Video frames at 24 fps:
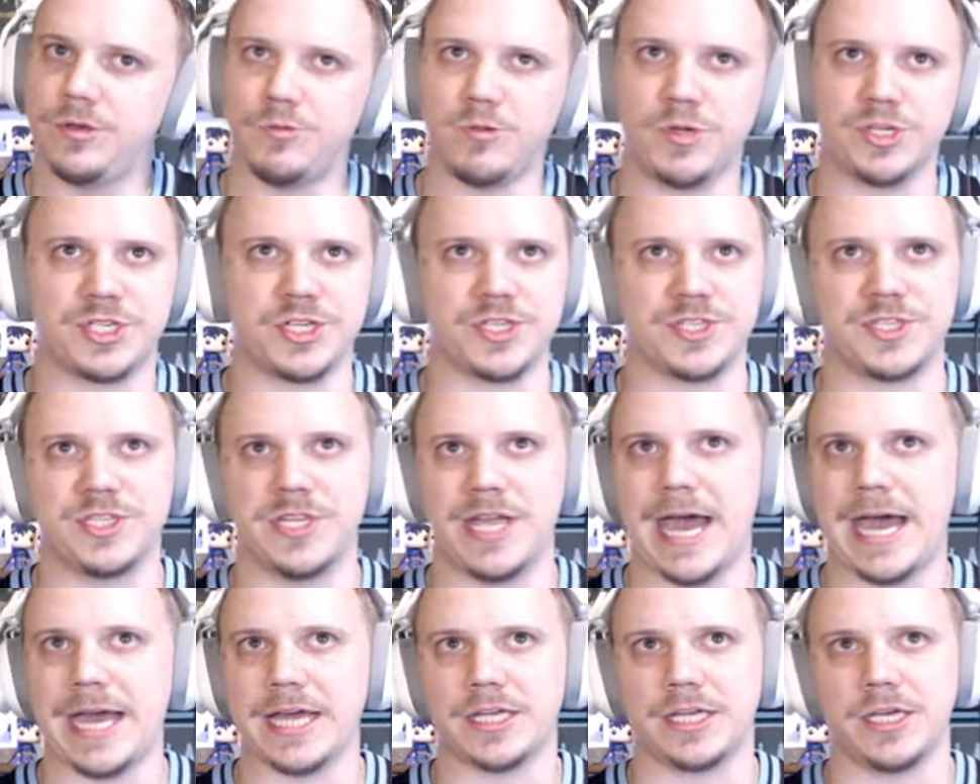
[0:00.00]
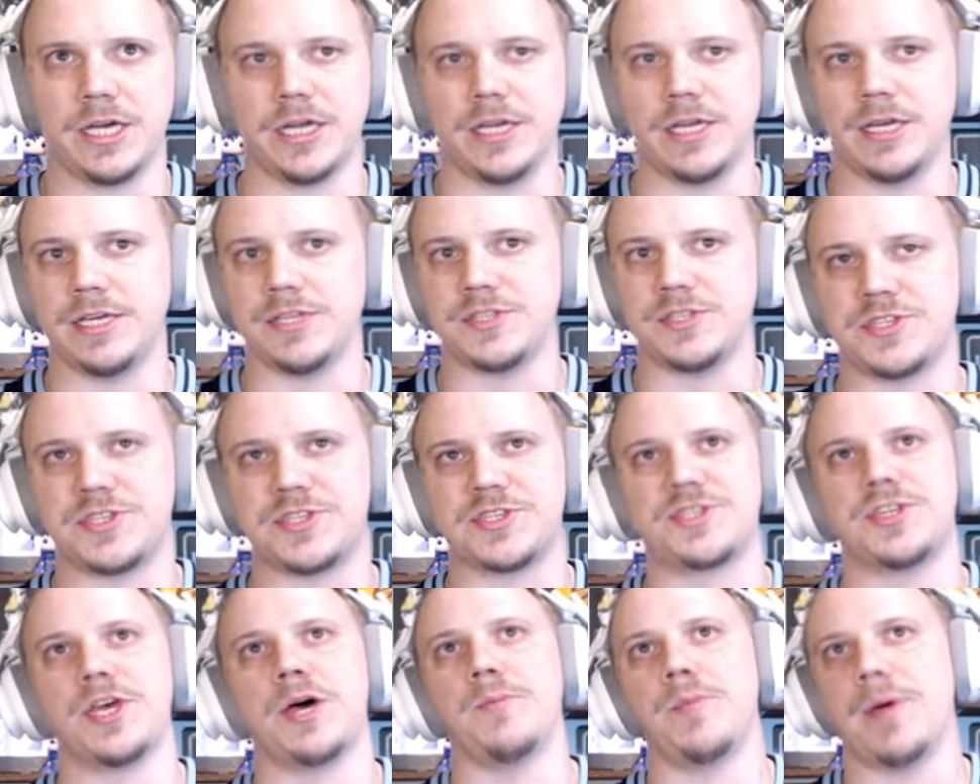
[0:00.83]
which it's not gonna,
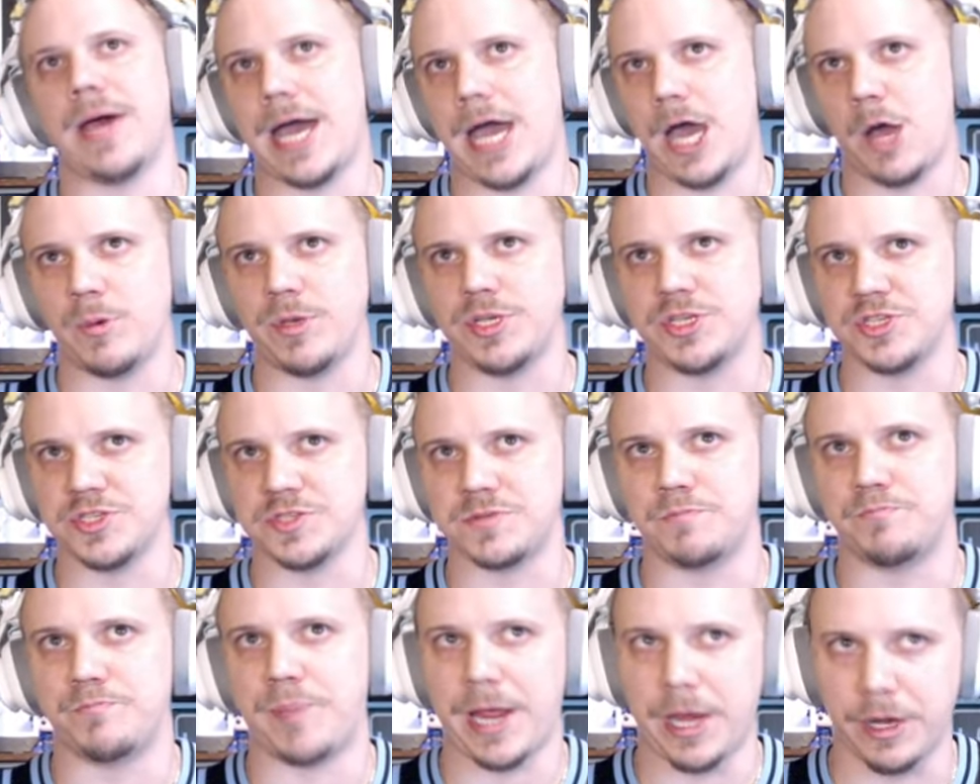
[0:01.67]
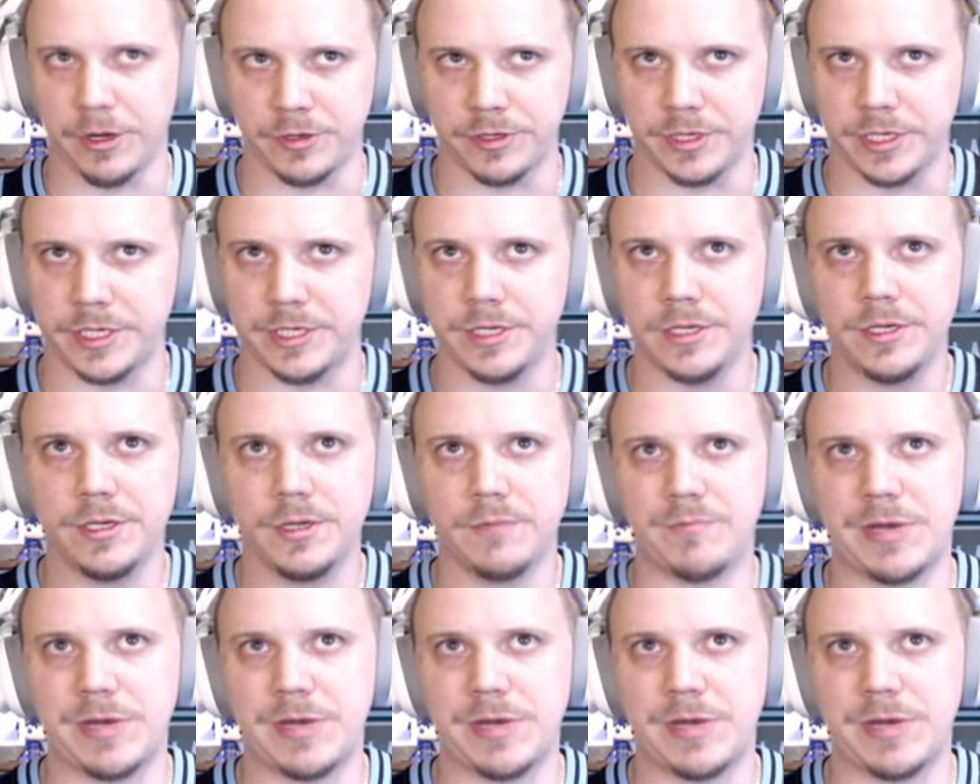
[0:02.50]
somehow we just barely,